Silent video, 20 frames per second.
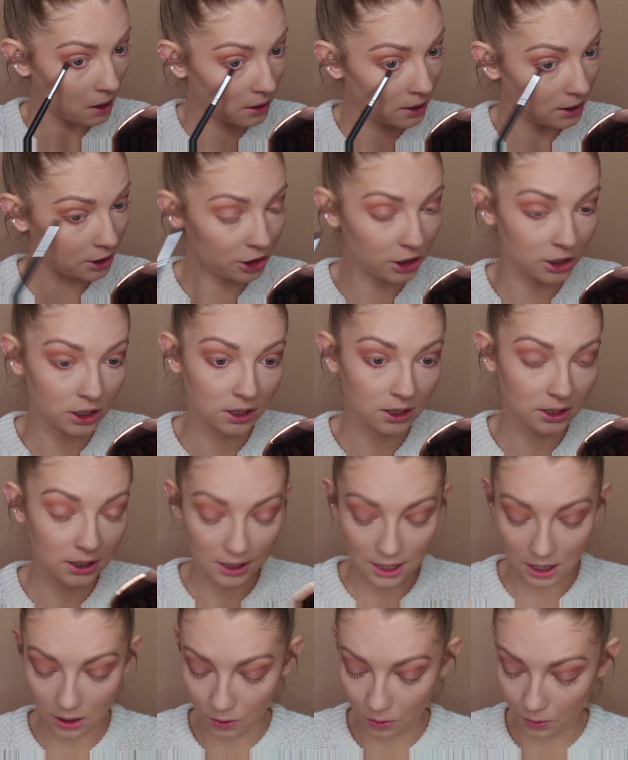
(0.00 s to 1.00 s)
Literally just
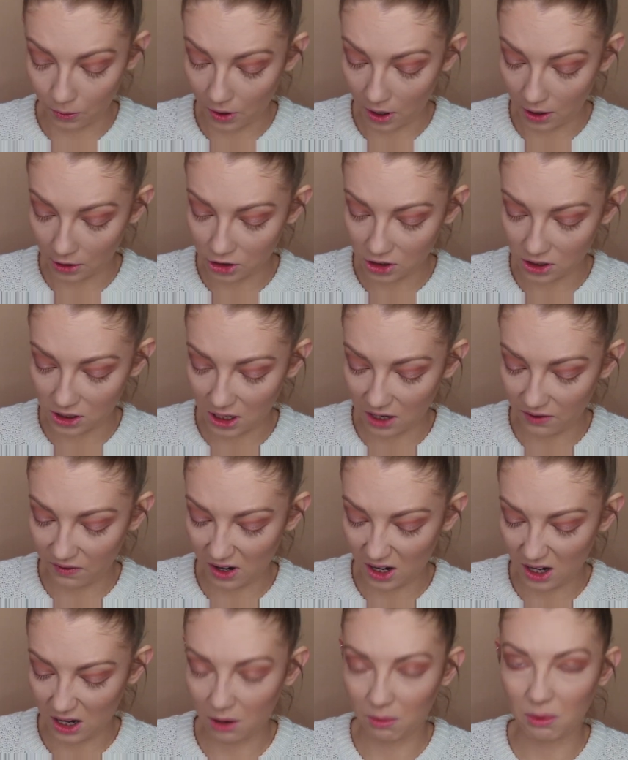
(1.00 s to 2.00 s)
in that corner, just to give
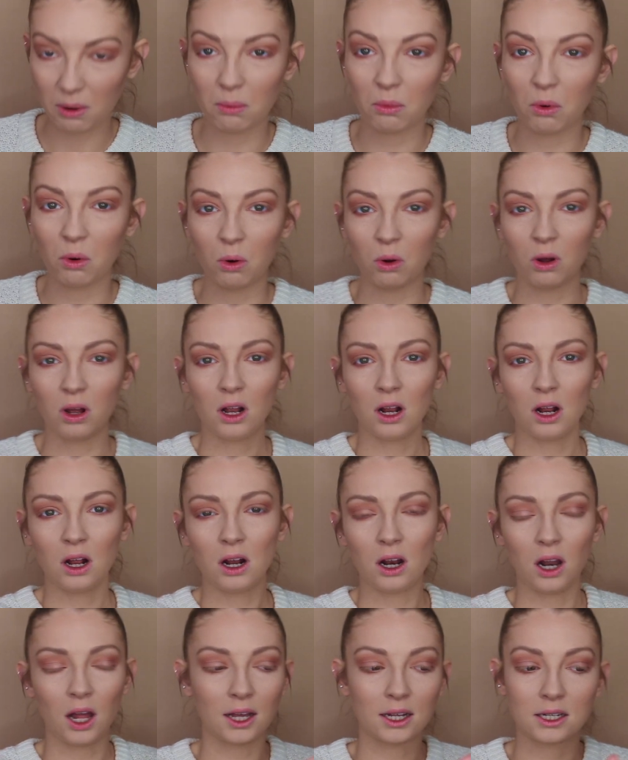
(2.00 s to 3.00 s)
it a little bit more
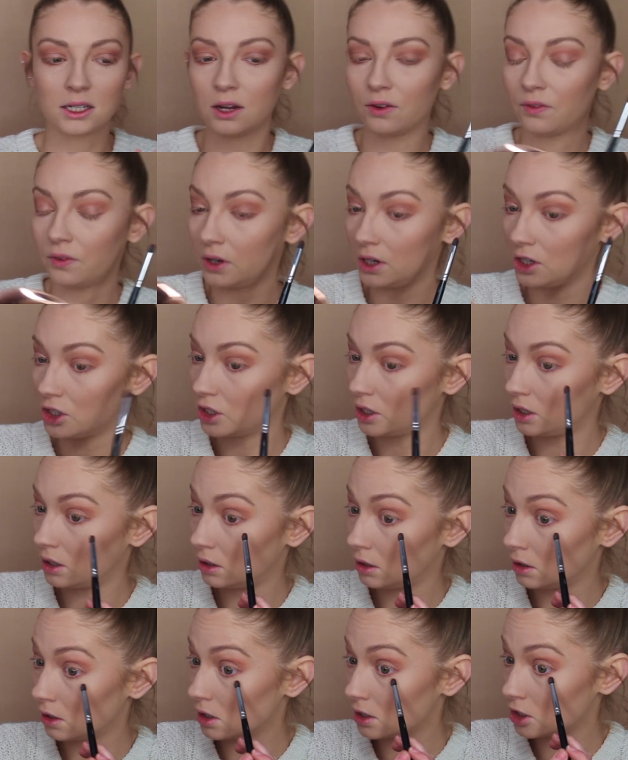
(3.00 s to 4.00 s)
like
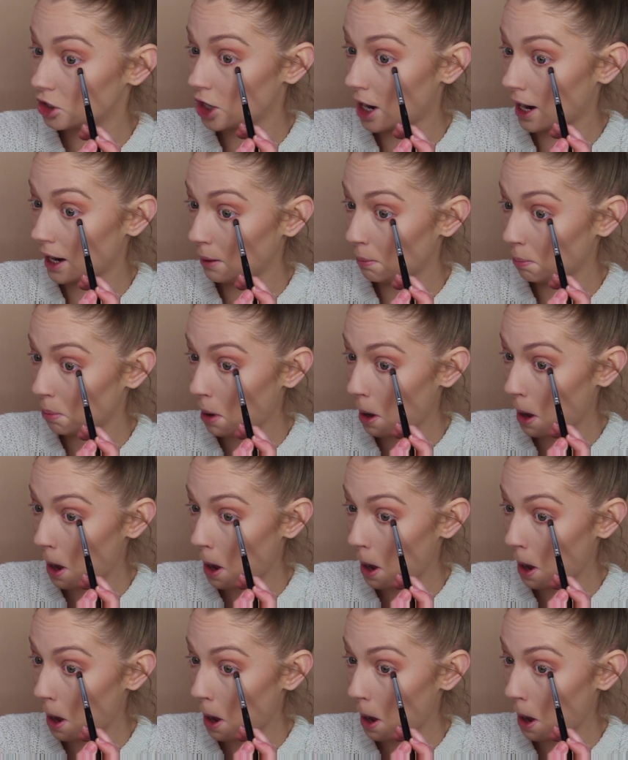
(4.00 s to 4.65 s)
definition and shape.